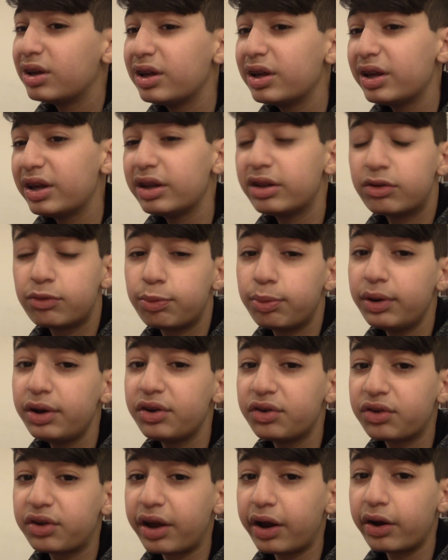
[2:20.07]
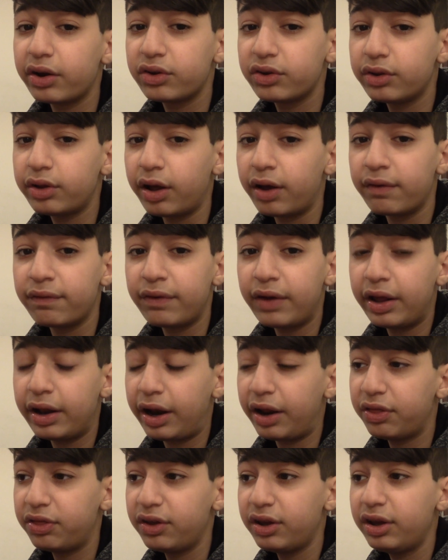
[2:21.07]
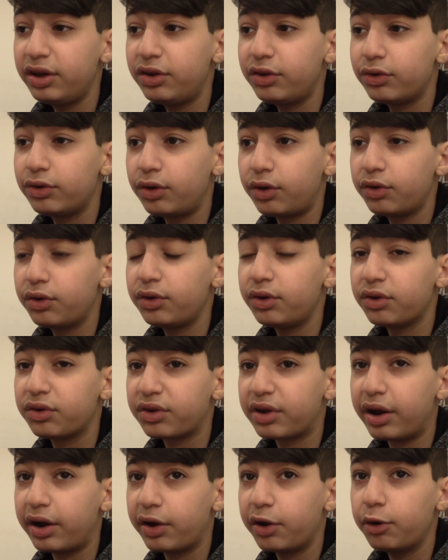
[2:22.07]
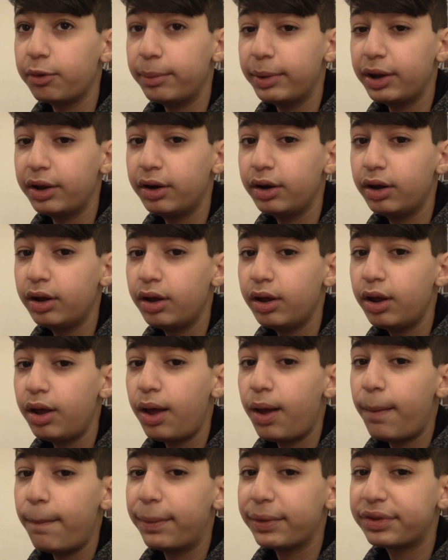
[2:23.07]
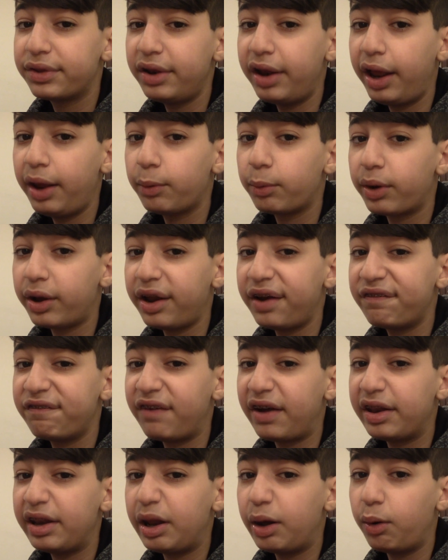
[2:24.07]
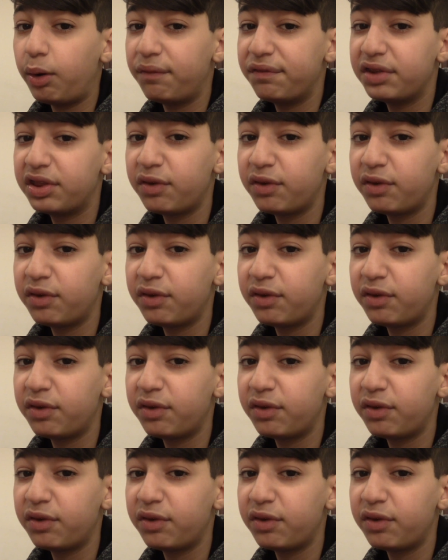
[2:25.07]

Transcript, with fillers: it's pretty scary stuff, and I think he just does it to scare you a bit. But today we're gonna find out if it's